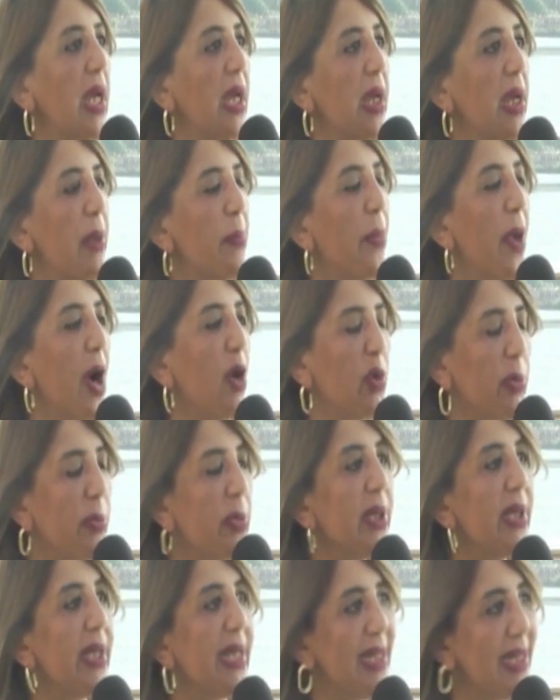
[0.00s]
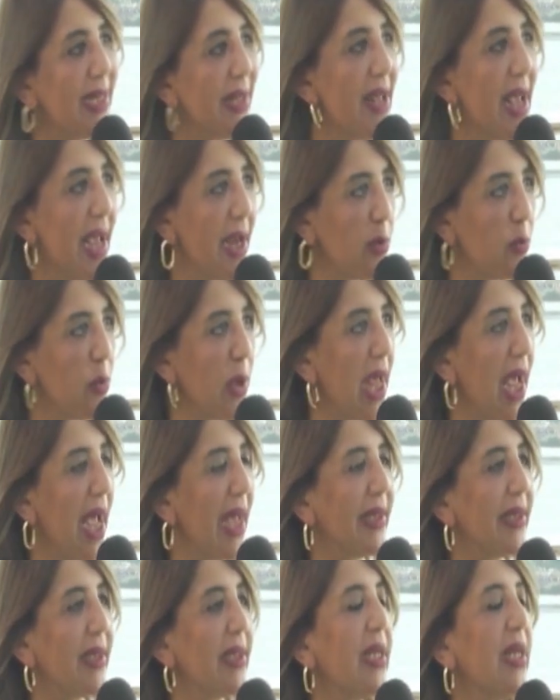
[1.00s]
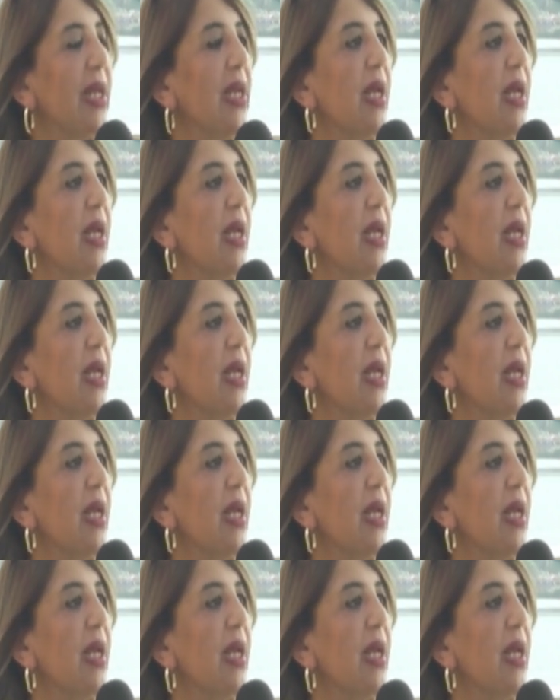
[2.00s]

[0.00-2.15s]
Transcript: empowerment is there. We have yeah.